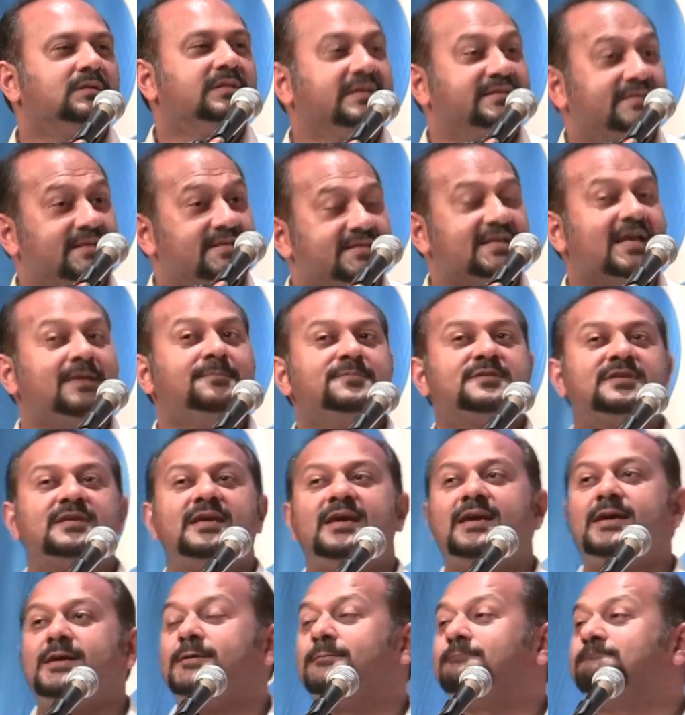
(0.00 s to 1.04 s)
This is
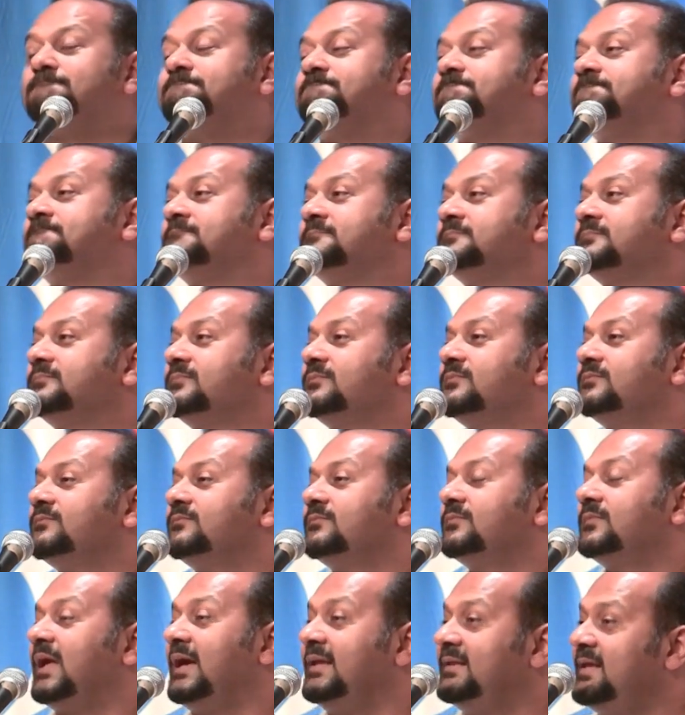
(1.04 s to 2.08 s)
MCA.
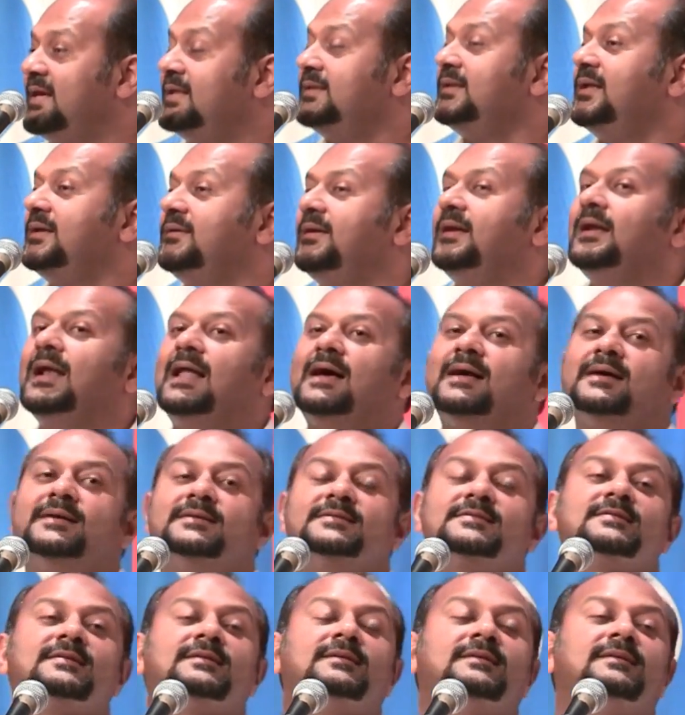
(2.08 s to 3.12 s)
And then they
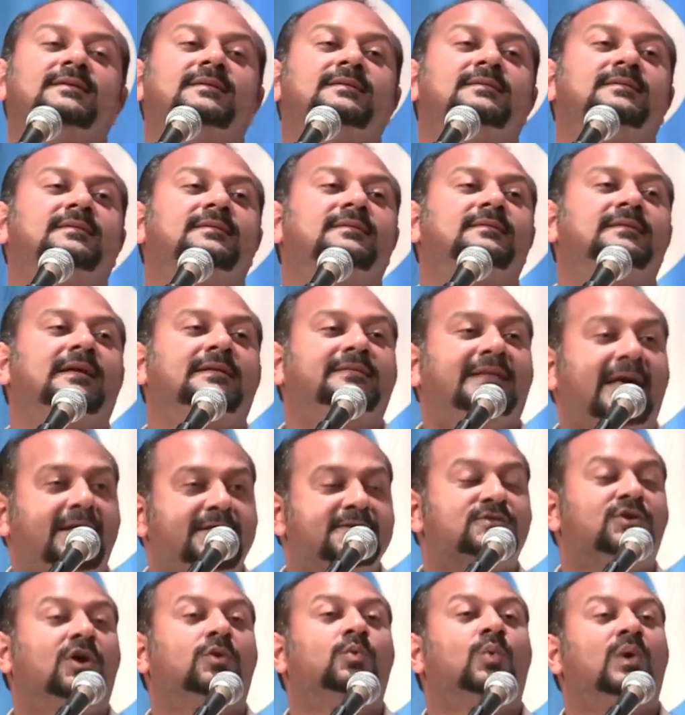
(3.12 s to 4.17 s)
realize that that
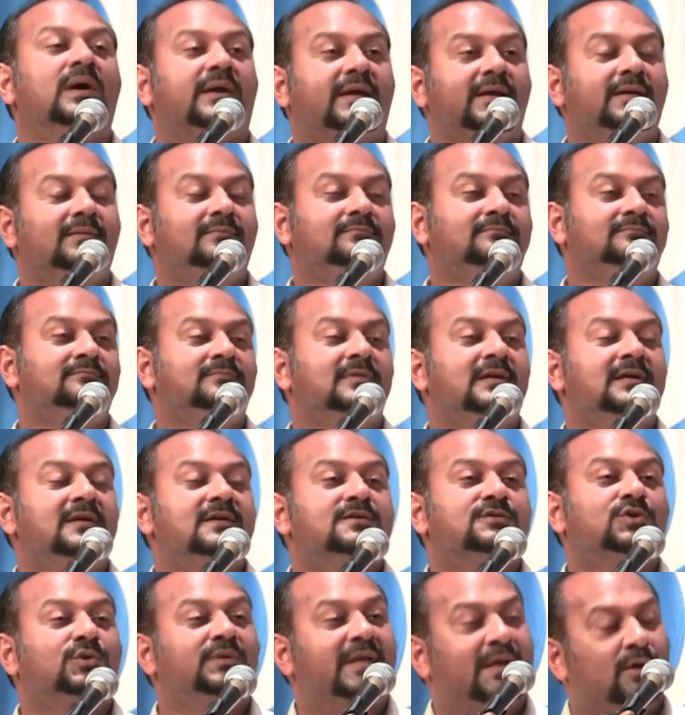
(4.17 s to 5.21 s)
is not working.
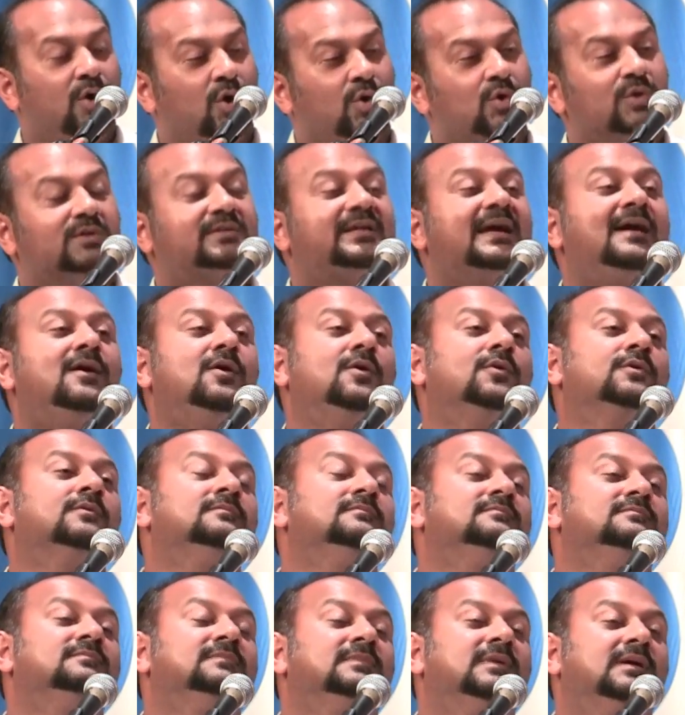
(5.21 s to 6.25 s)
So they go to
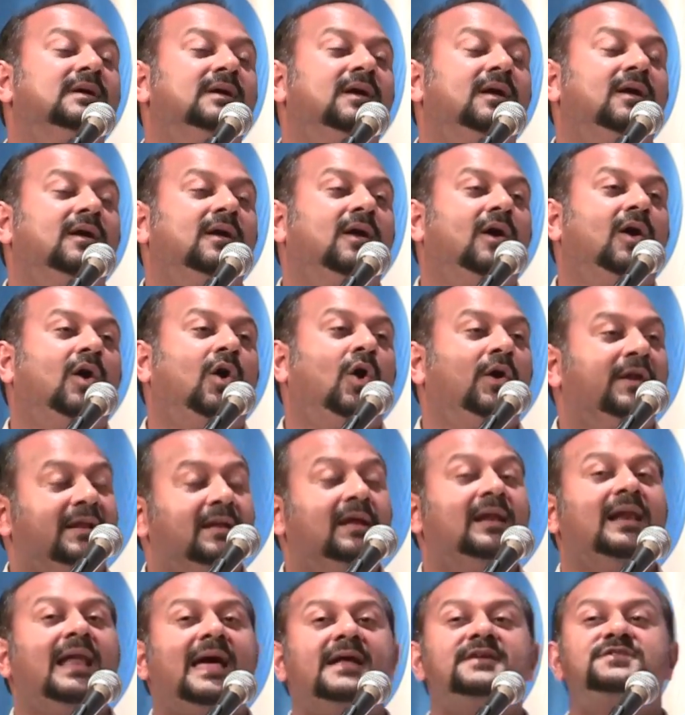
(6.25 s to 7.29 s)
town on
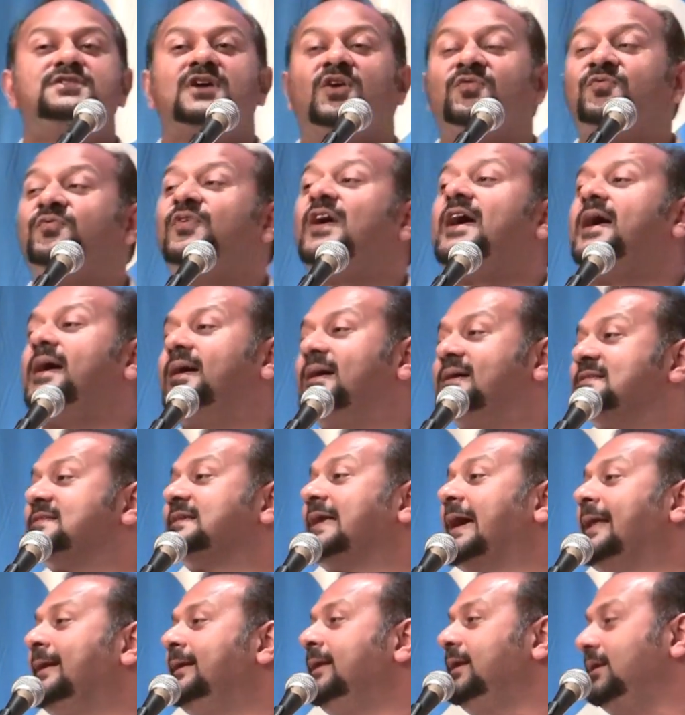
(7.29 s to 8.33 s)
an alleged affair, a
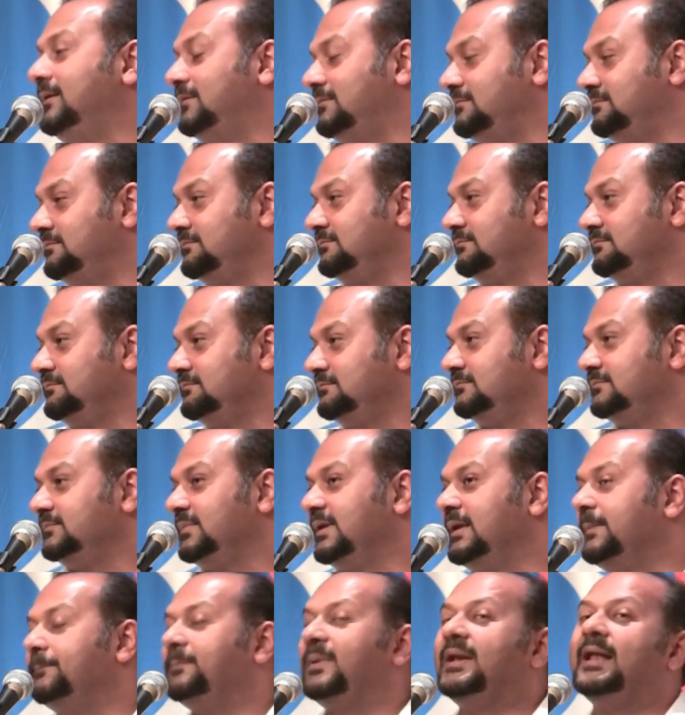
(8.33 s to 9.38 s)
scandal
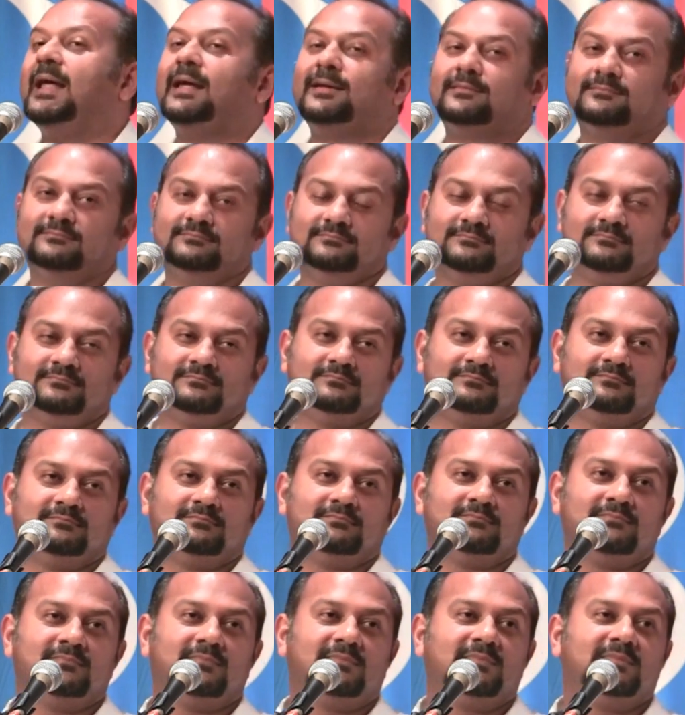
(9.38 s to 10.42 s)
in Penang.
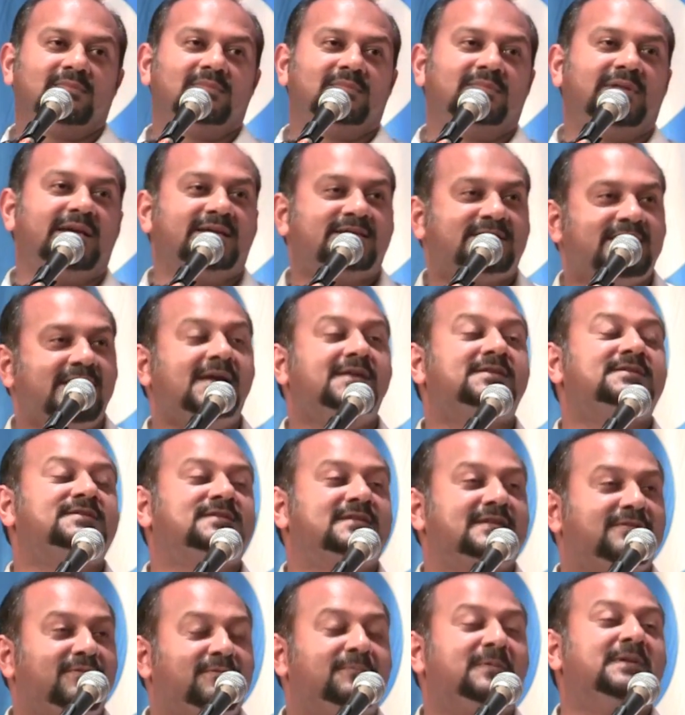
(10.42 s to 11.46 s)
They
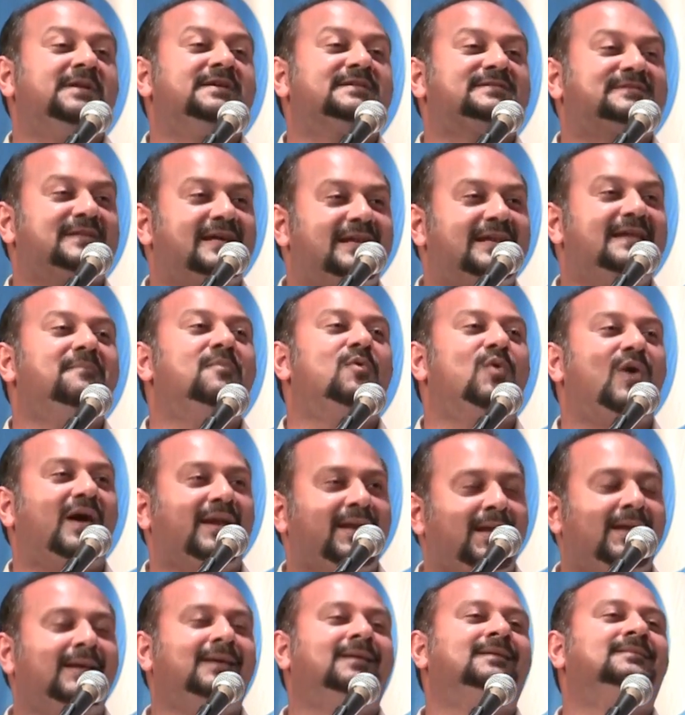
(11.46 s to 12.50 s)
say Chief Minister Lim
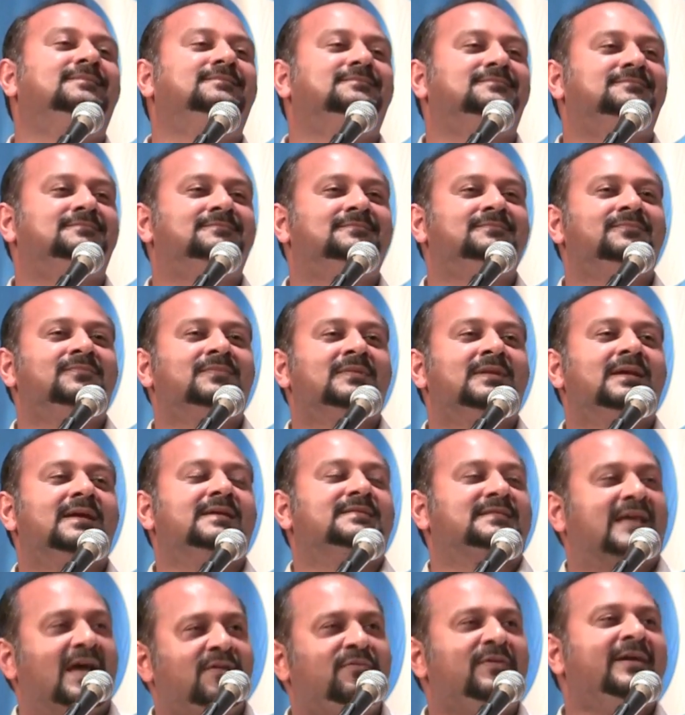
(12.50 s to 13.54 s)
Guan Eng
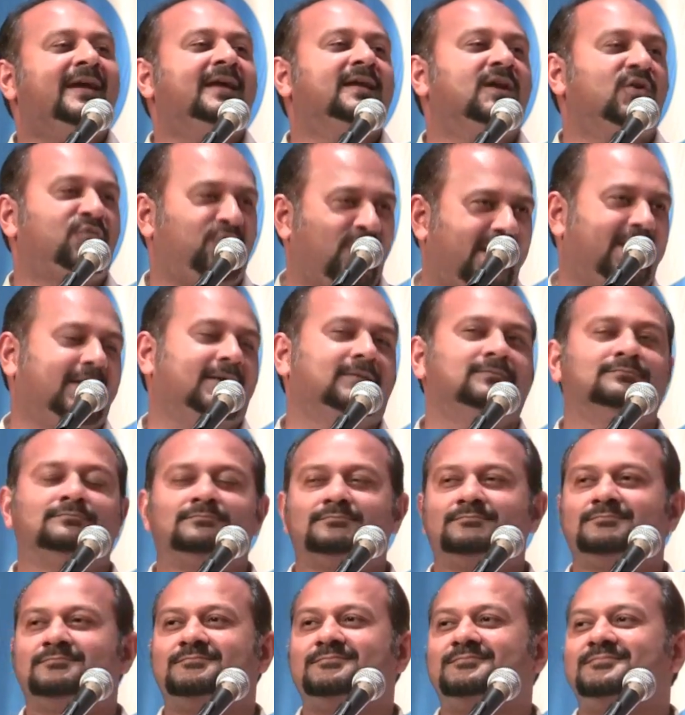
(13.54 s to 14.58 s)
is having an
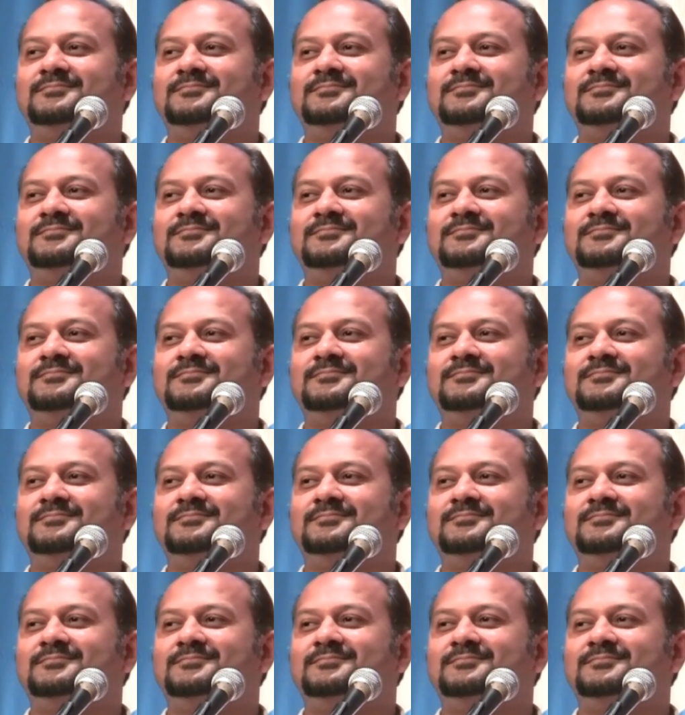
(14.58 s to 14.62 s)
affair.